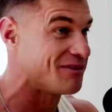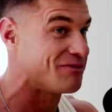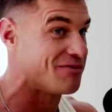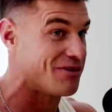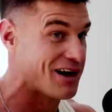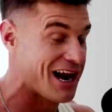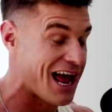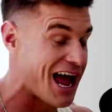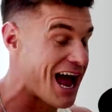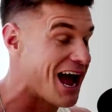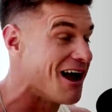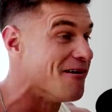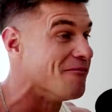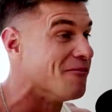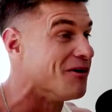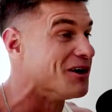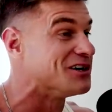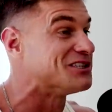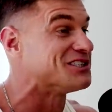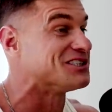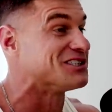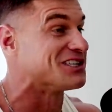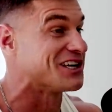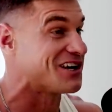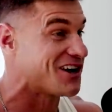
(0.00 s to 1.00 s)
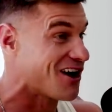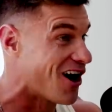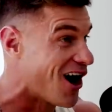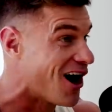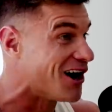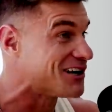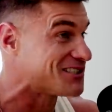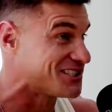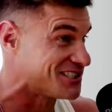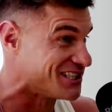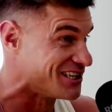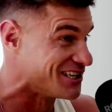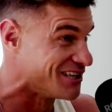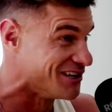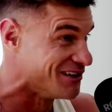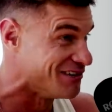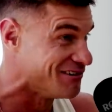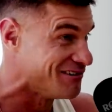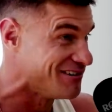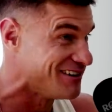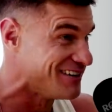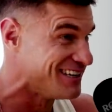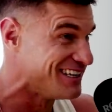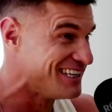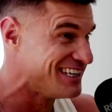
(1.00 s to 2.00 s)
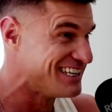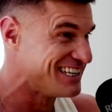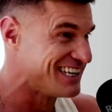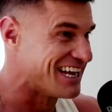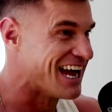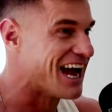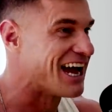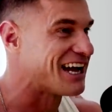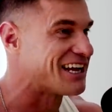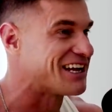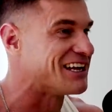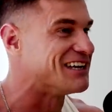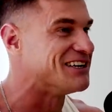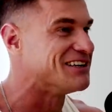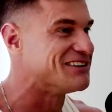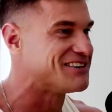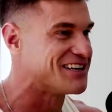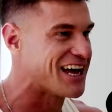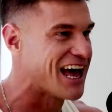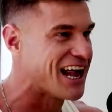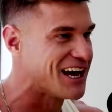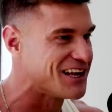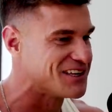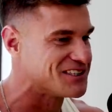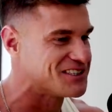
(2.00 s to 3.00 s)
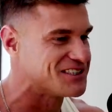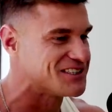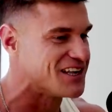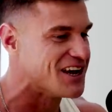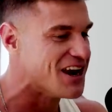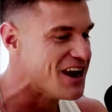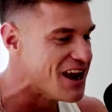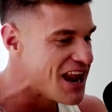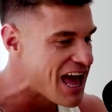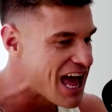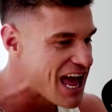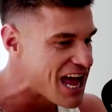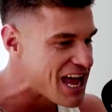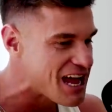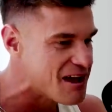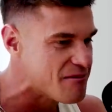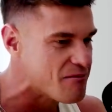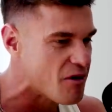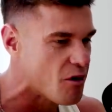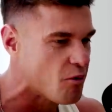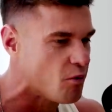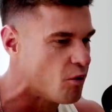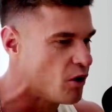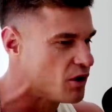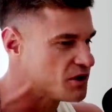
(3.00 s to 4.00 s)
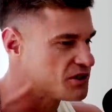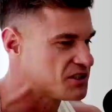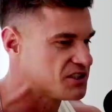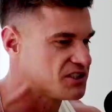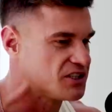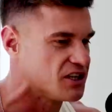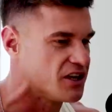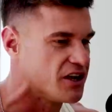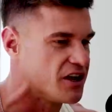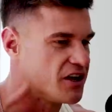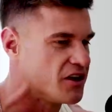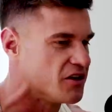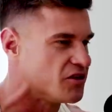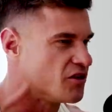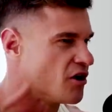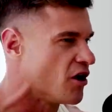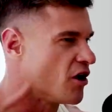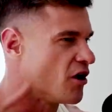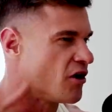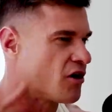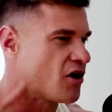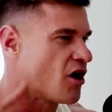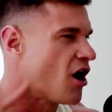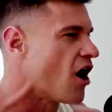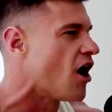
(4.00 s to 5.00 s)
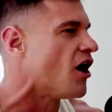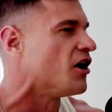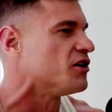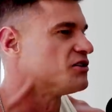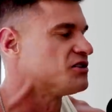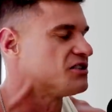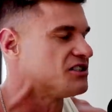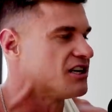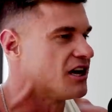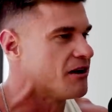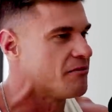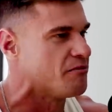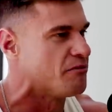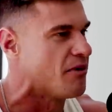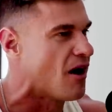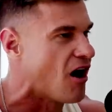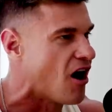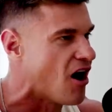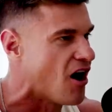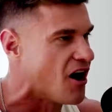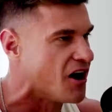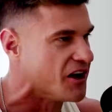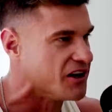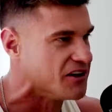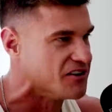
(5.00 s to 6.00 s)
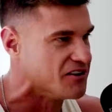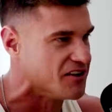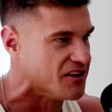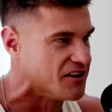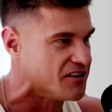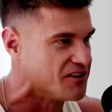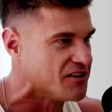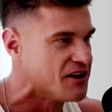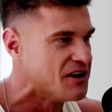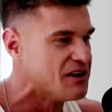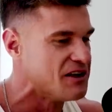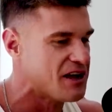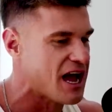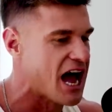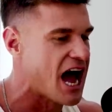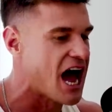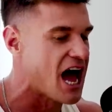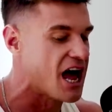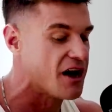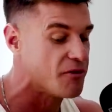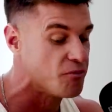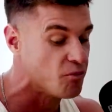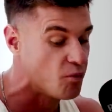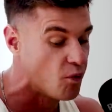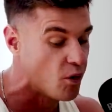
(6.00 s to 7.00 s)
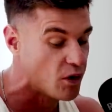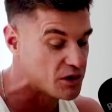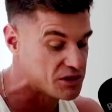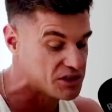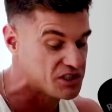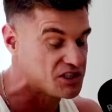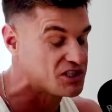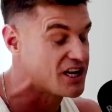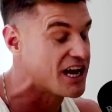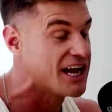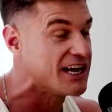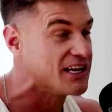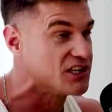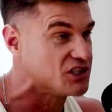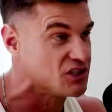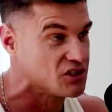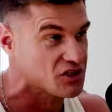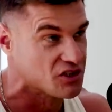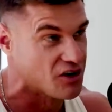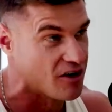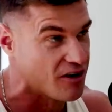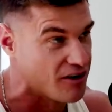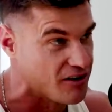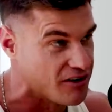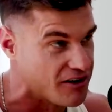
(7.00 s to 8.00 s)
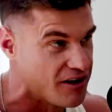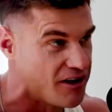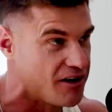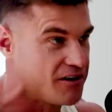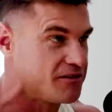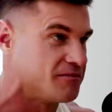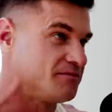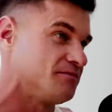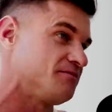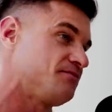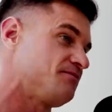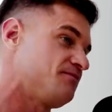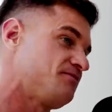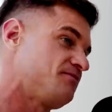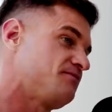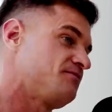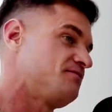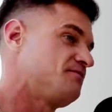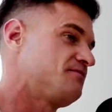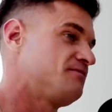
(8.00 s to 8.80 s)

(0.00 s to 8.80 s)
Yeah. But how much is it costing you? Uh, can you tell us the name and what's the, the concept behind it? Yeah. And what stage you've turned out?